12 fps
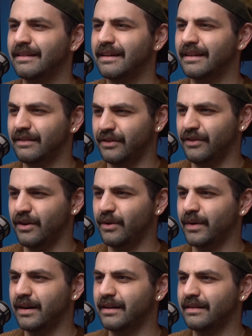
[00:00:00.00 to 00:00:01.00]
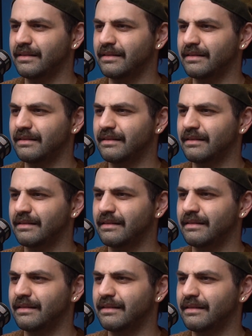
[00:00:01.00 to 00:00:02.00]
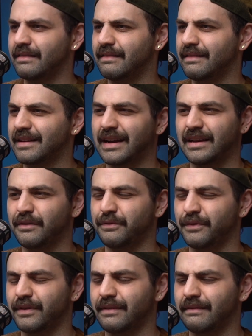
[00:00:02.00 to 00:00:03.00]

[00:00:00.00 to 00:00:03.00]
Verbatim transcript: and Noah uh-huh. kind of